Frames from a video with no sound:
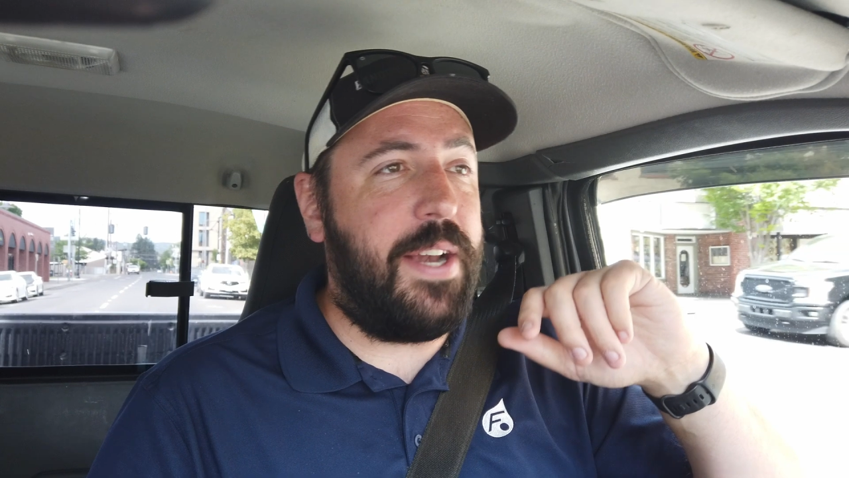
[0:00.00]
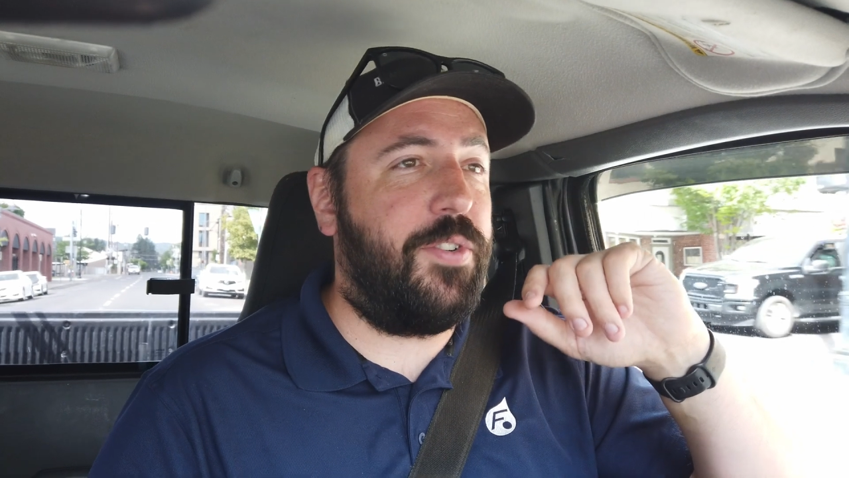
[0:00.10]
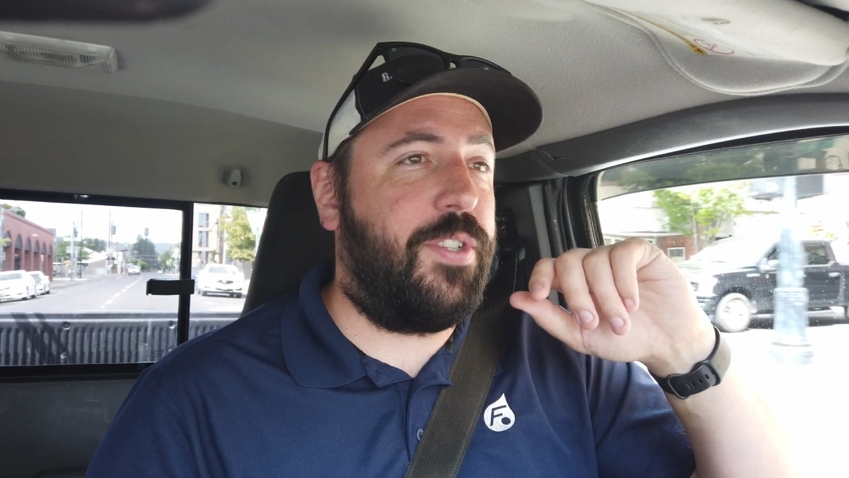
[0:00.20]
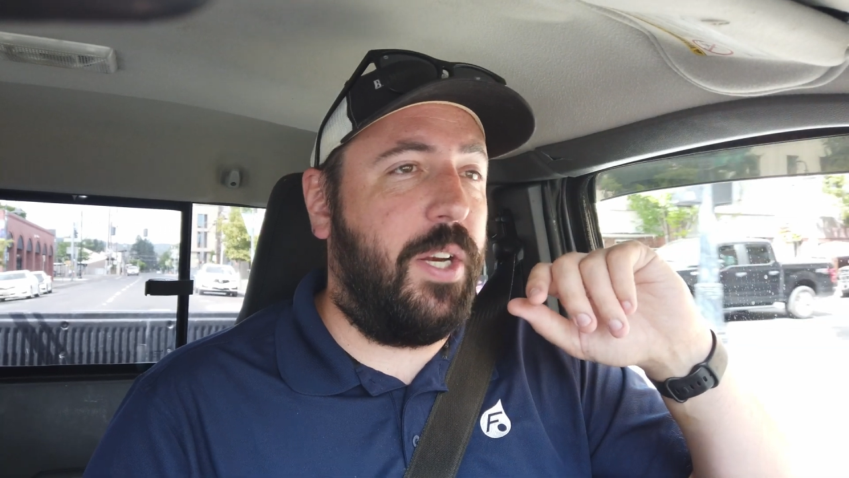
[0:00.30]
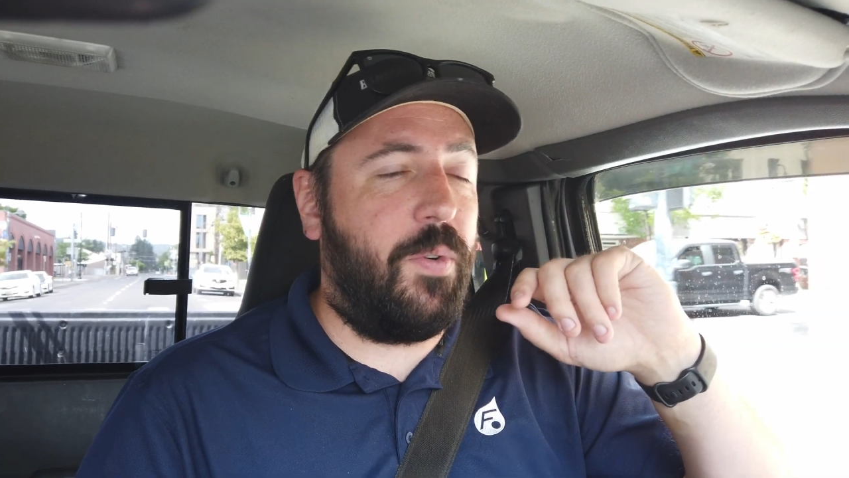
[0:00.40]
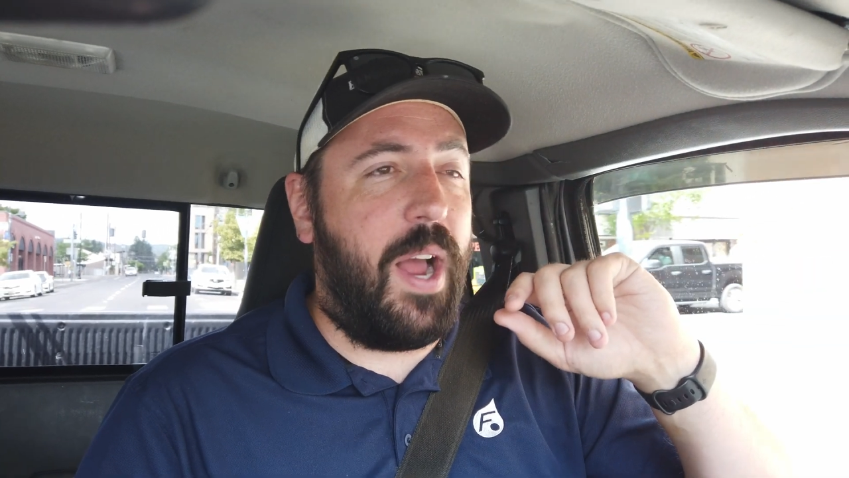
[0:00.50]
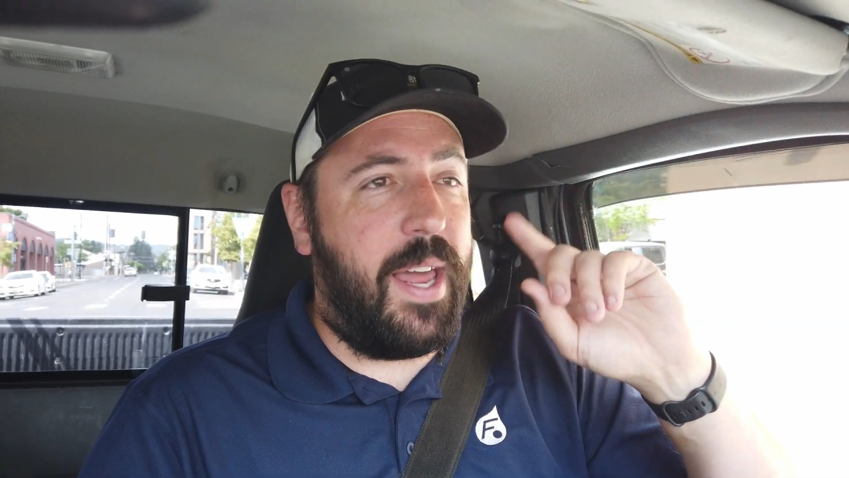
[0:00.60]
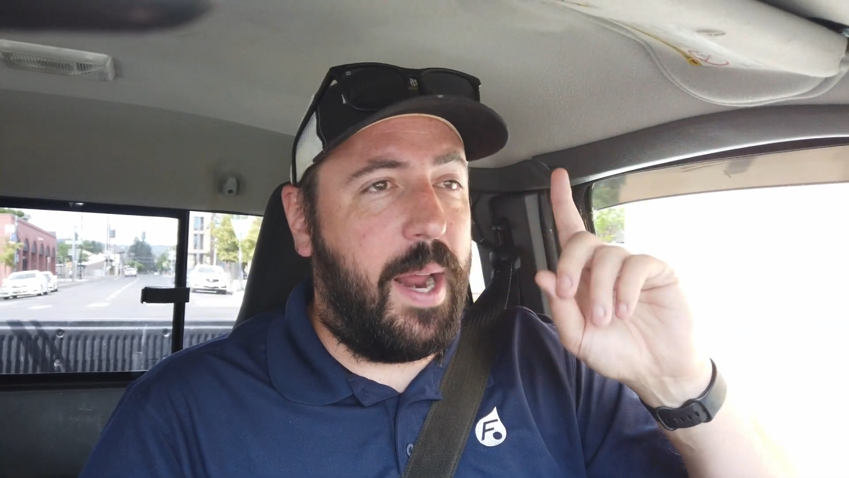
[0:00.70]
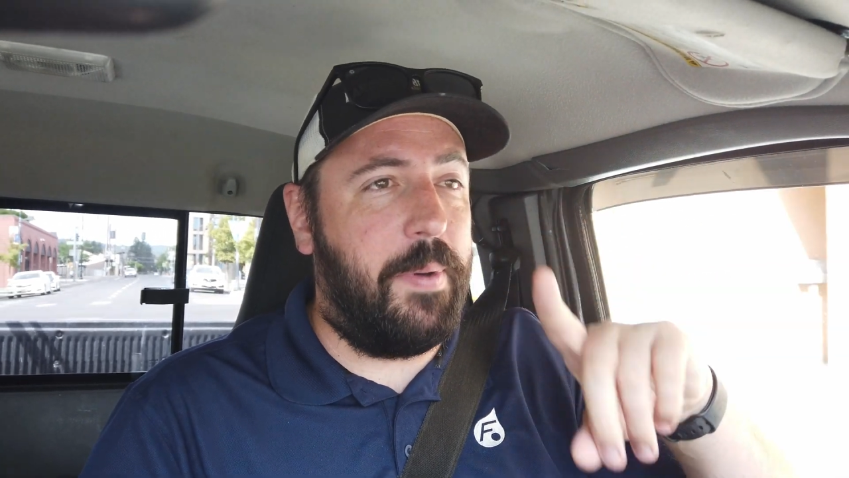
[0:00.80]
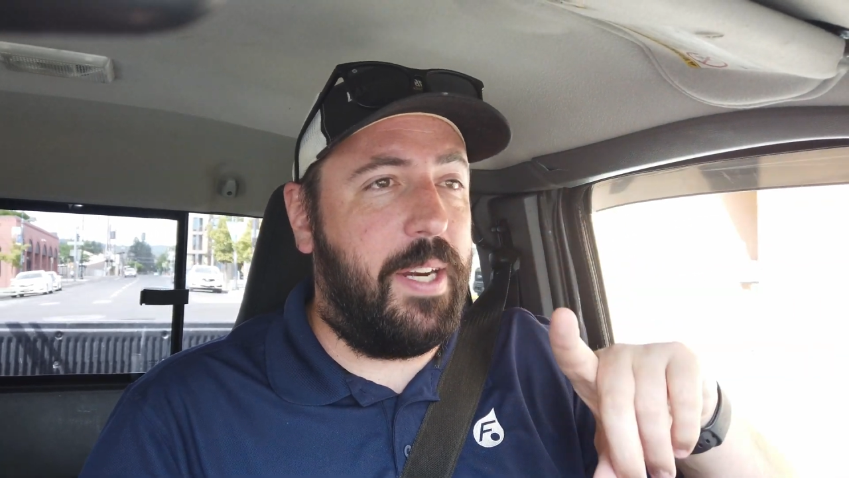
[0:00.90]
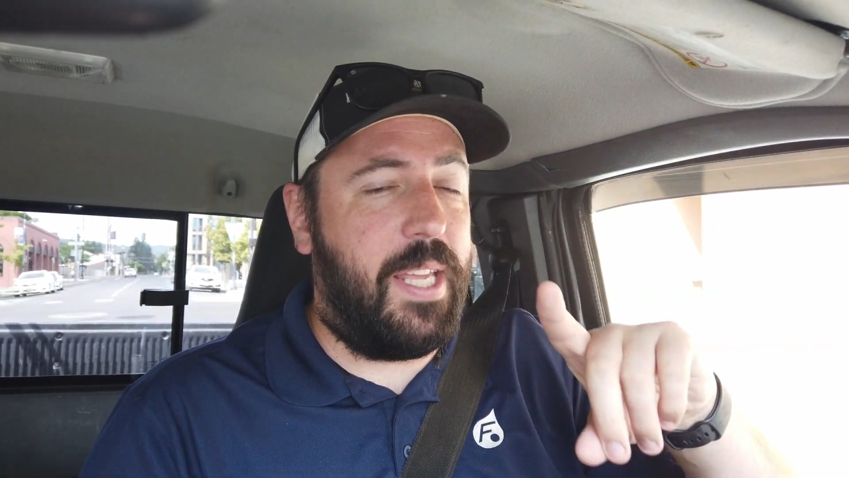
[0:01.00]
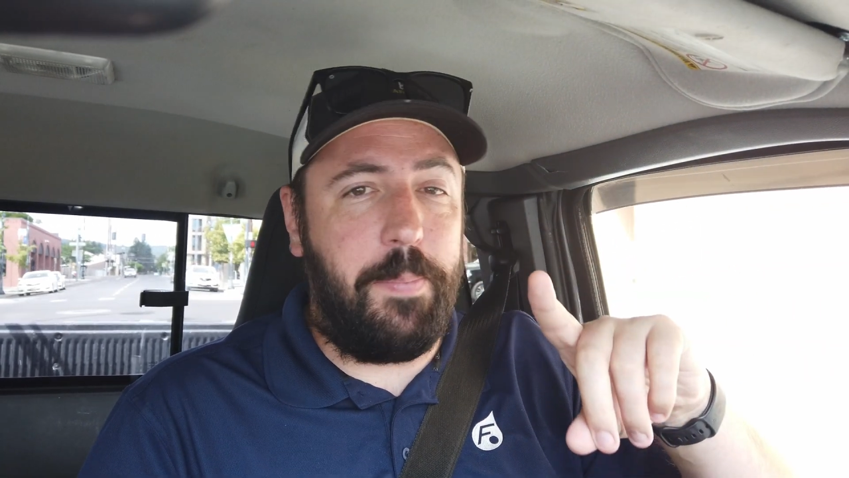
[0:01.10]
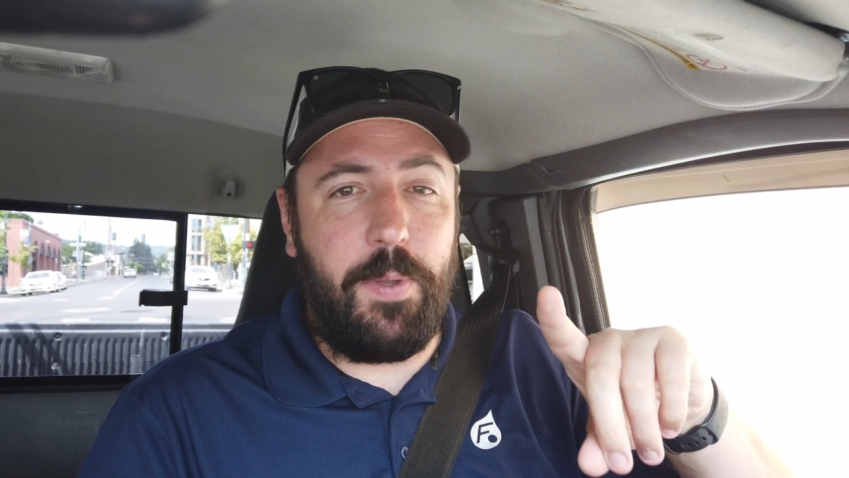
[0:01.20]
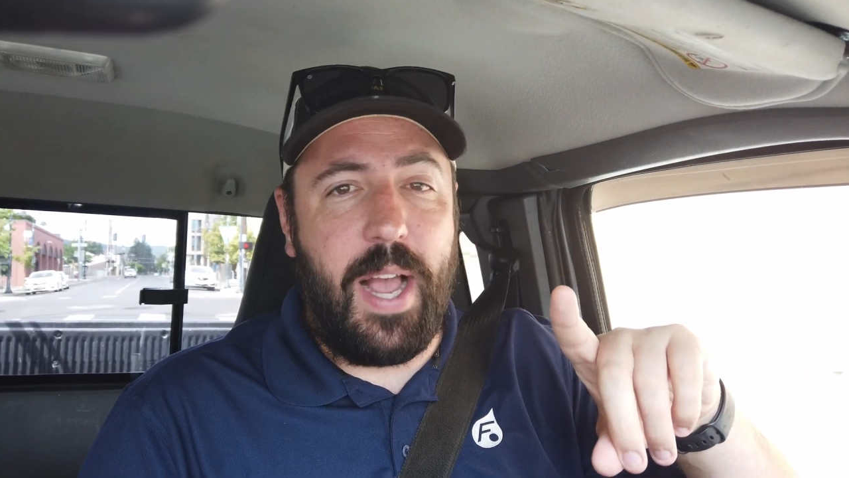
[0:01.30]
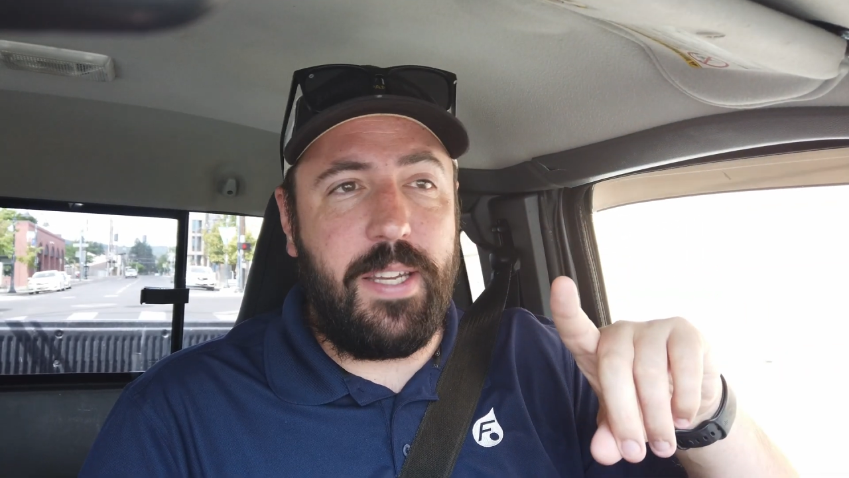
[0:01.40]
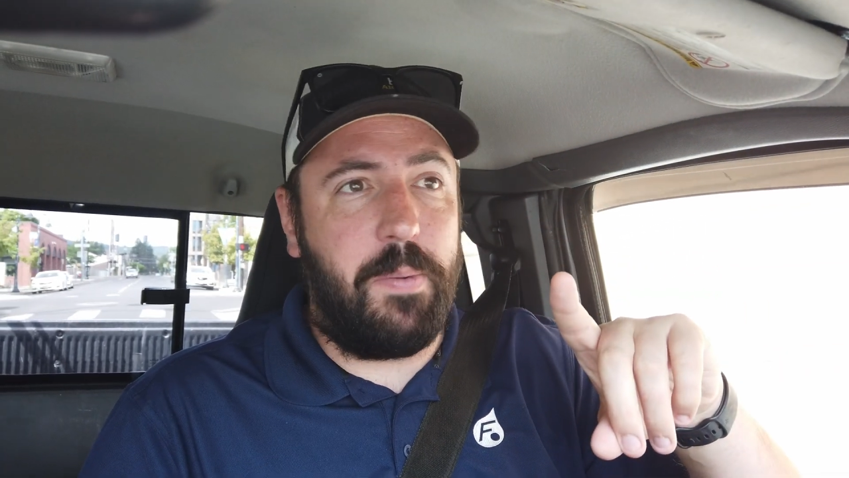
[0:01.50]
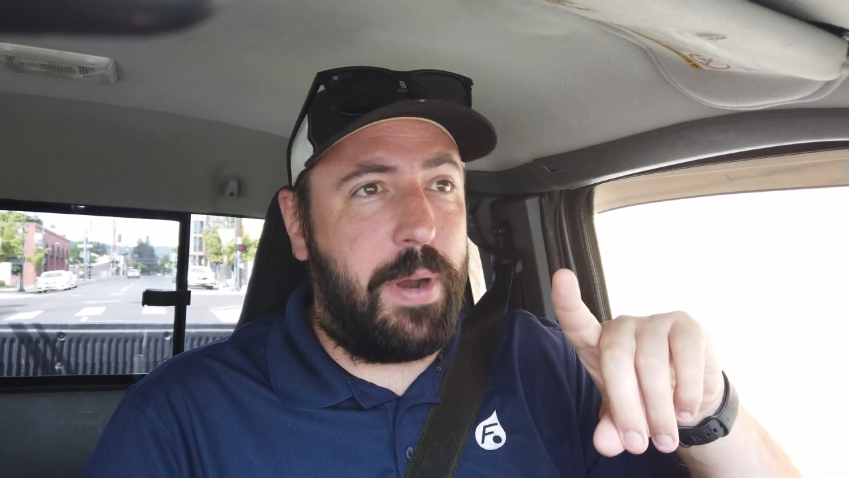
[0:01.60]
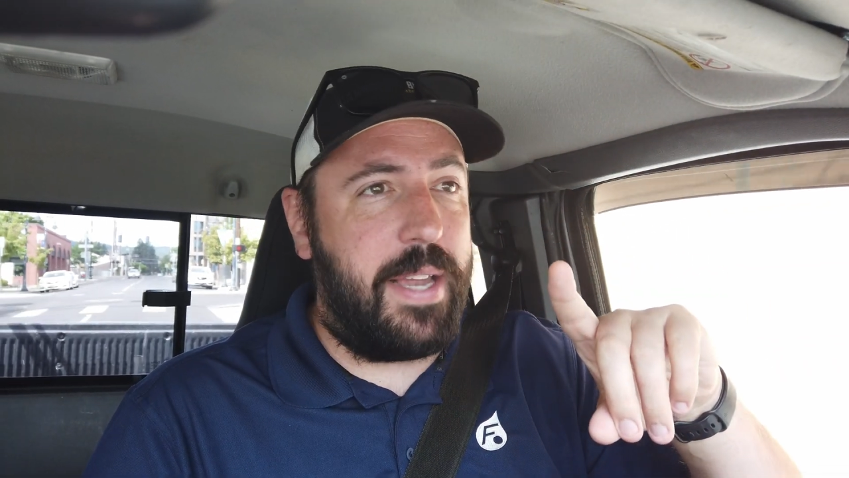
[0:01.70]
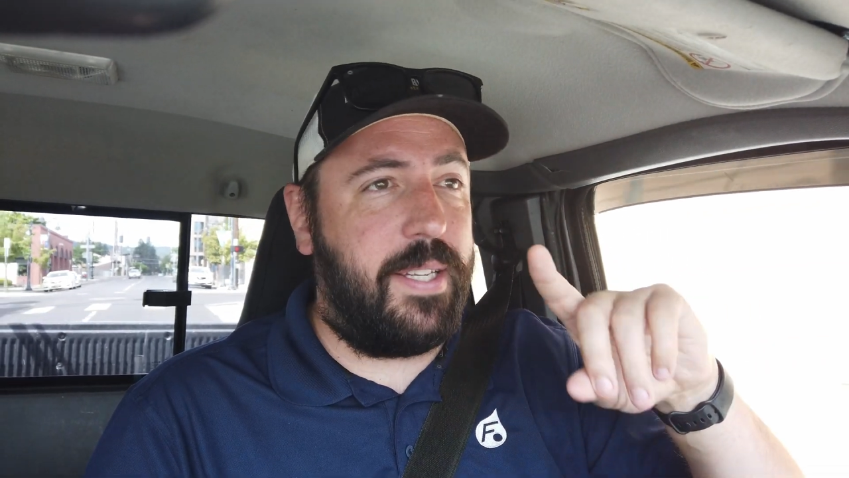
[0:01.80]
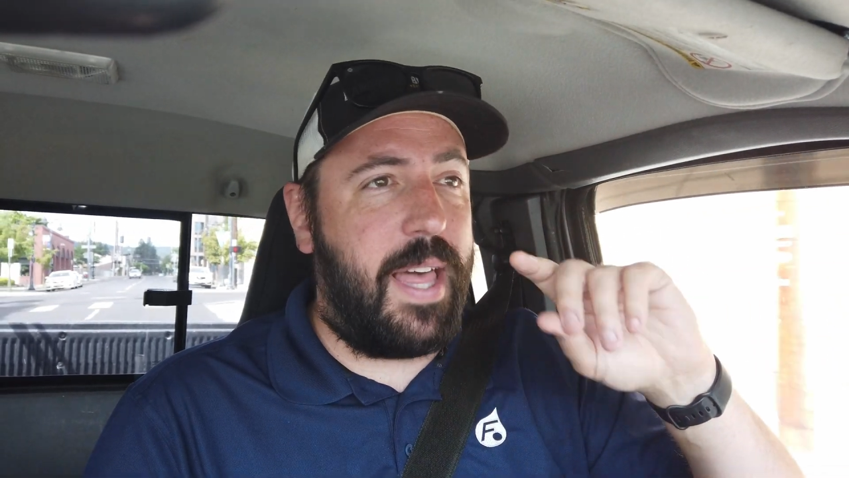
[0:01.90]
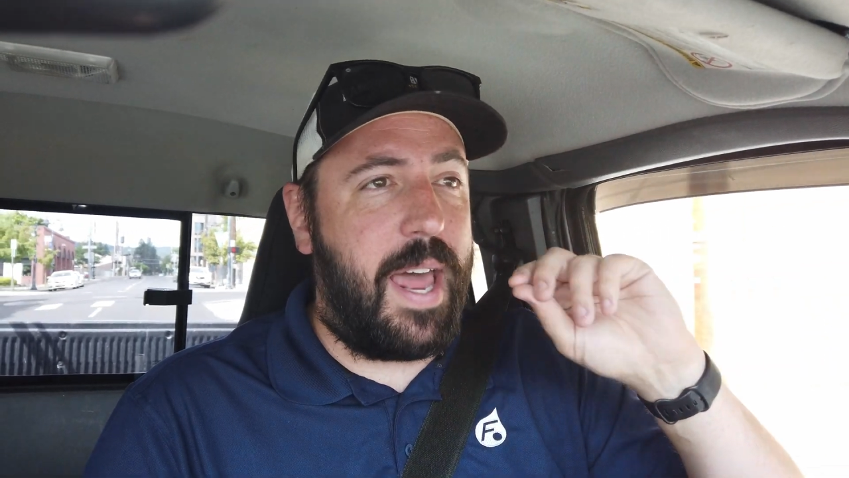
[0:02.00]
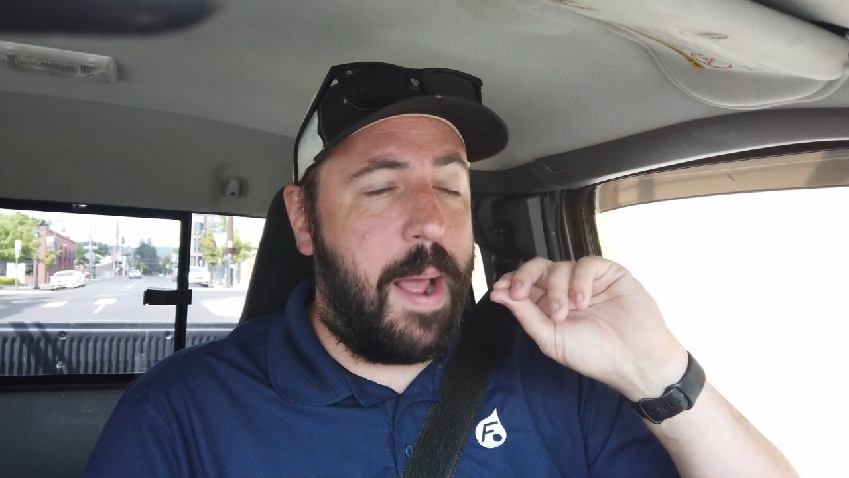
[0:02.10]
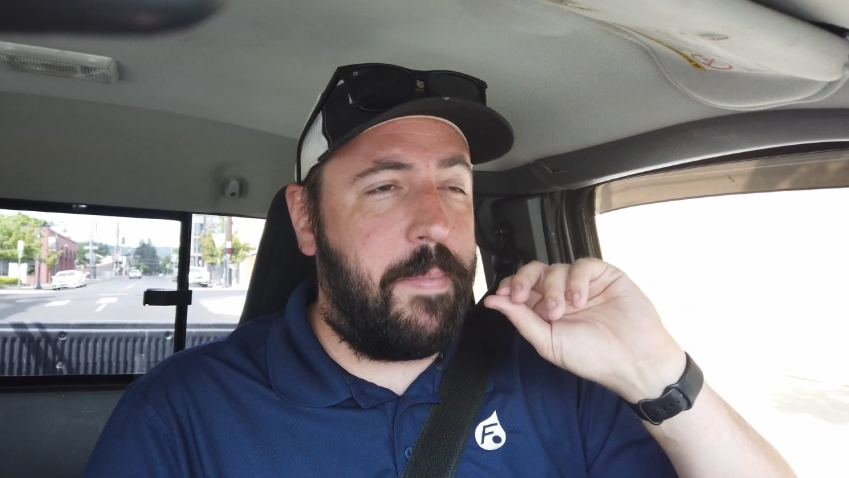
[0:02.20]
an interesting ride. I'm going to keep you guys abreast of that.